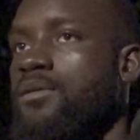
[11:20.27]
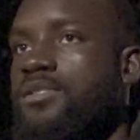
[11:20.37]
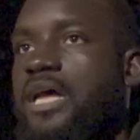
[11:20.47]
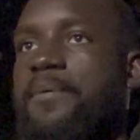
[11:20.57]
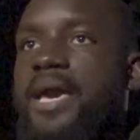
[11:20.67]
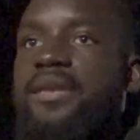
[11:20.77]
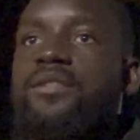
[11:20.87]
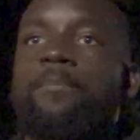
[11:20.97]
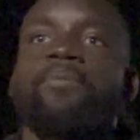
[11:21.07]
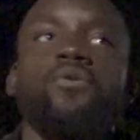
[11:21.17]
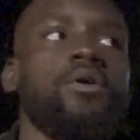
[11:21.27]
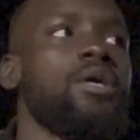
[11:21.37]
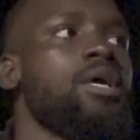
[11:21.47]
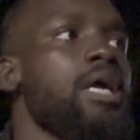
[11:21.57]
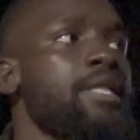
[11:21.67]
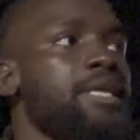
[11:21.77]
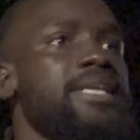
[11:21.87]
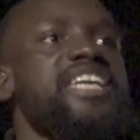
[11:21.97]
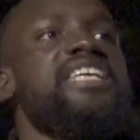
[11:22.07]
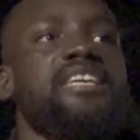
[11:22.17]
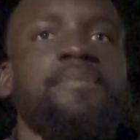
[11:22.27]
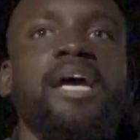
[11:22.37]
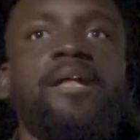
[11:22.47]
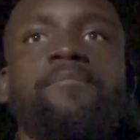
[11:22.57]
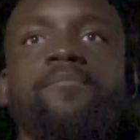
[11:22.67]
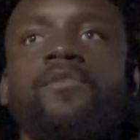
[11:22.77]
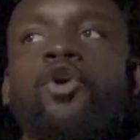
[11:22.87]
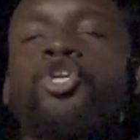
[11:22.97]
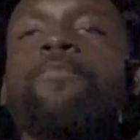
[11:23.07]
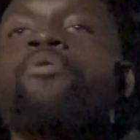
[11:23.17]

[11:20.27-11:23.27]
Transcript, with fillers: Stop hating the poor and the needy, man. You're